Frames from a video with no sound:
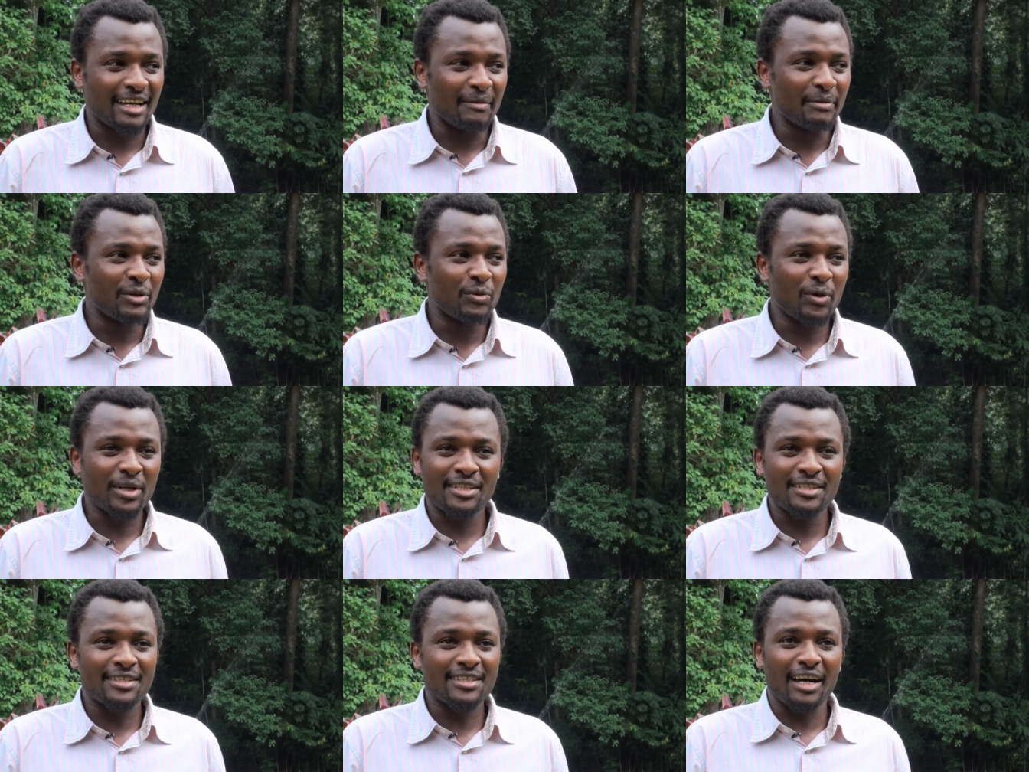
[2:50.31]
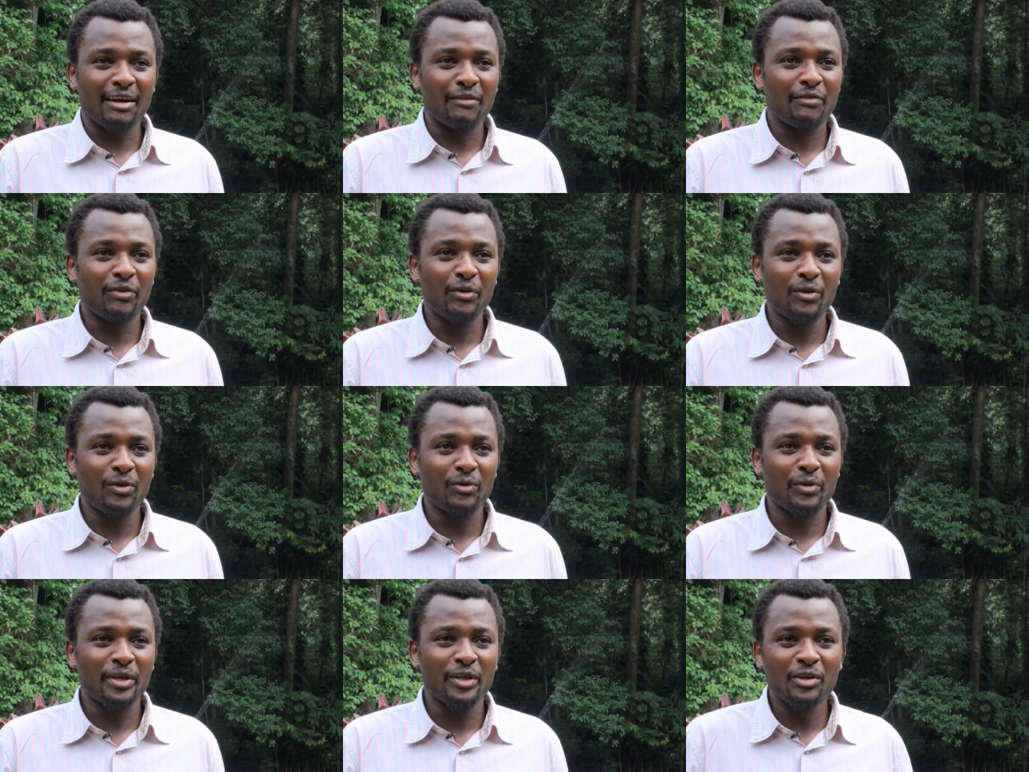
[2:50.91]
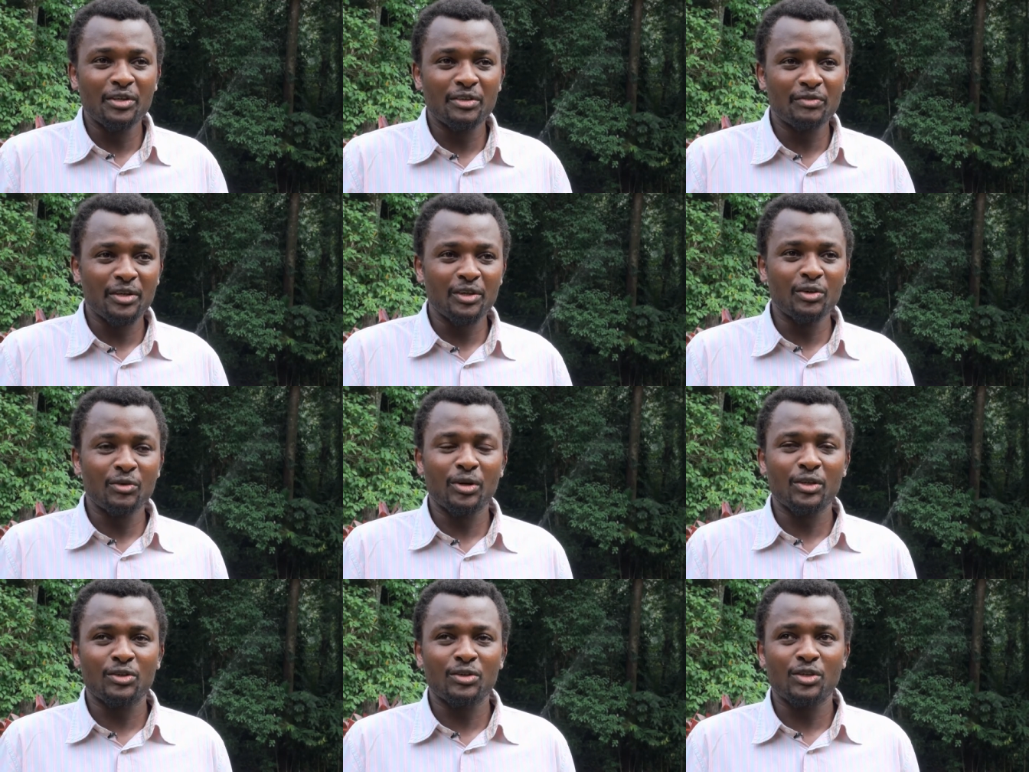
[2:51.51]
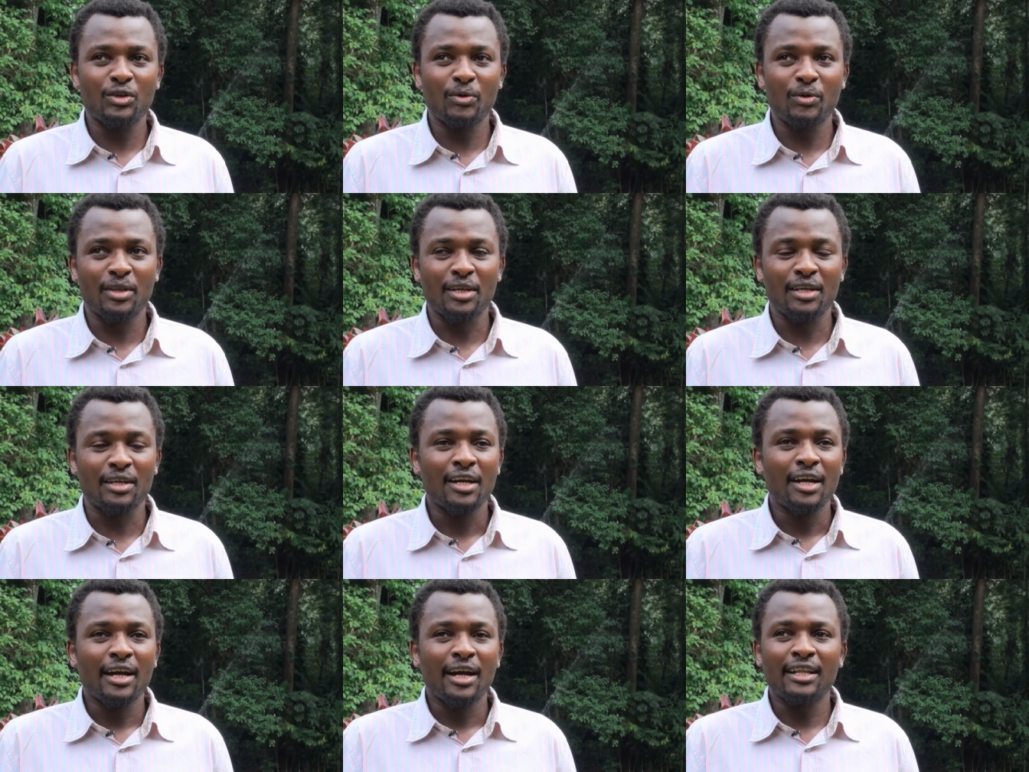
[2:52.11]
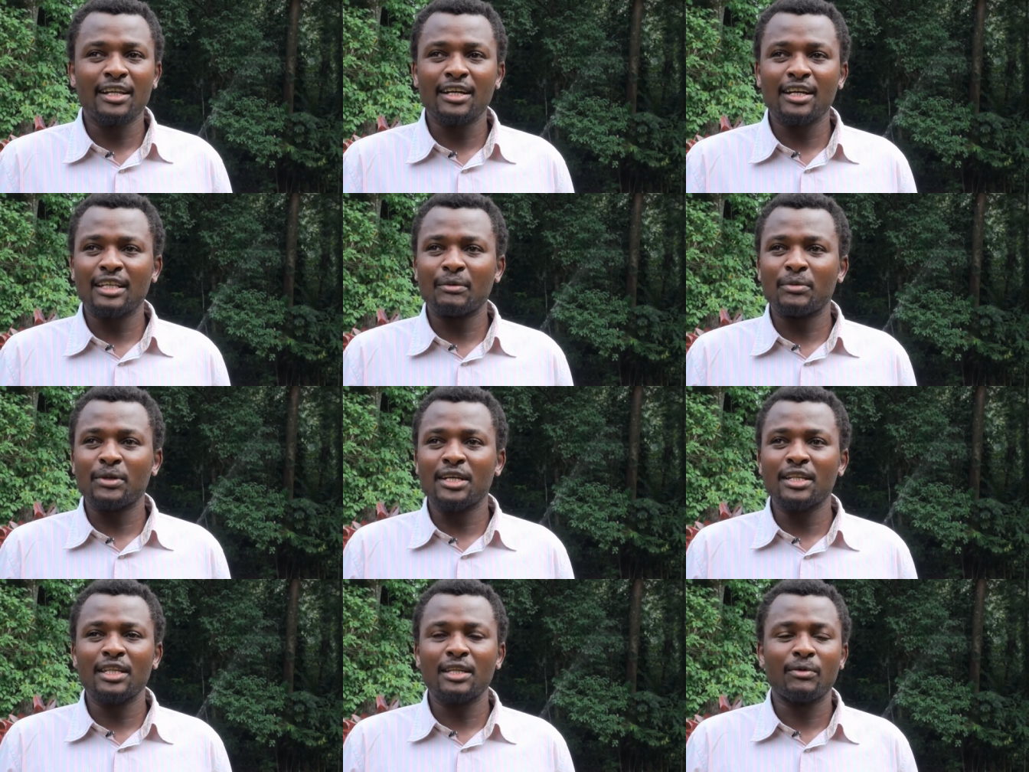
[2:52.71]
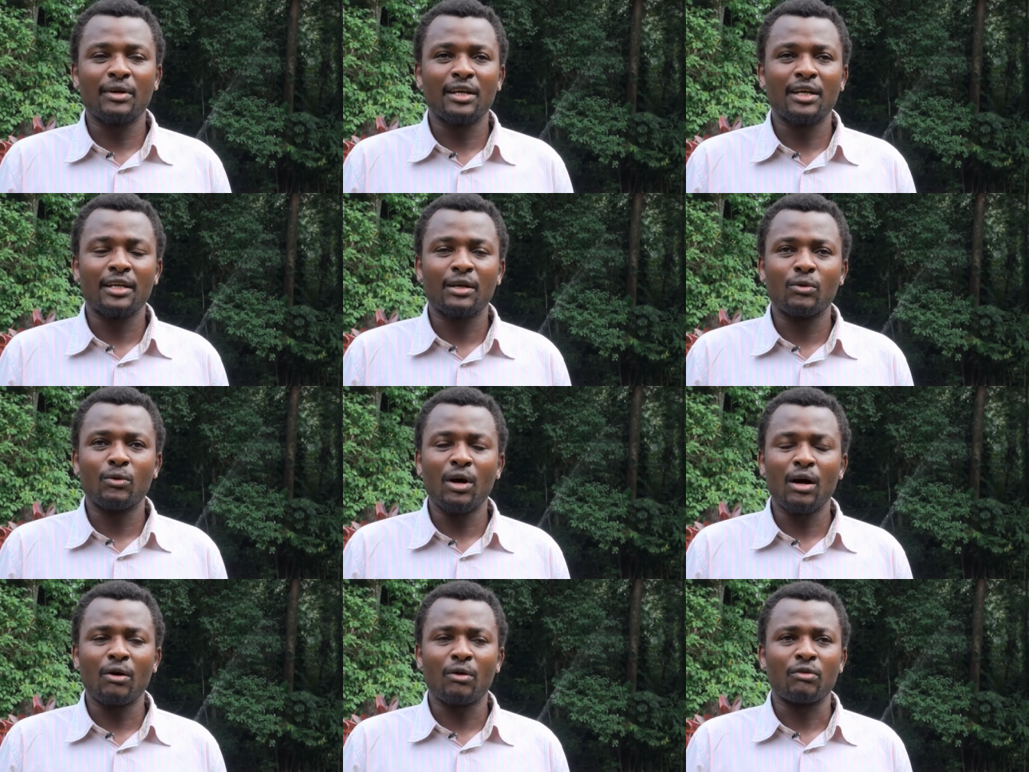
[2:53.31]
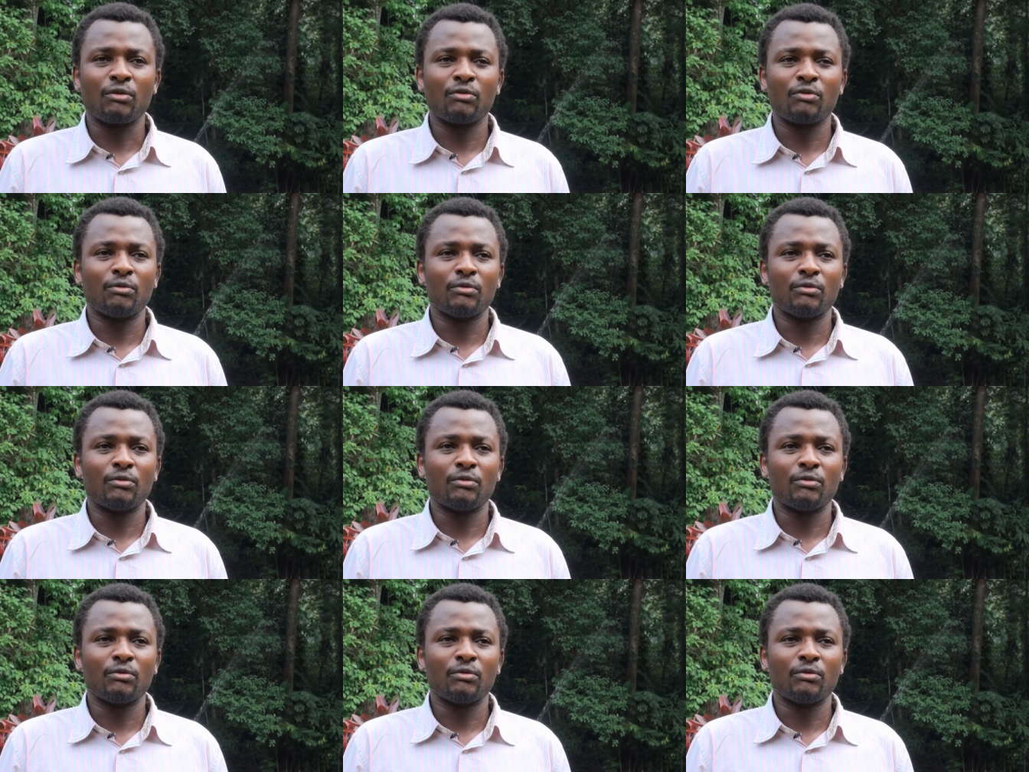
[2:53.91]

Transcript: I mean, what is that for? We don't even know what to do with it." And then at the beginning, they were like, "Wow,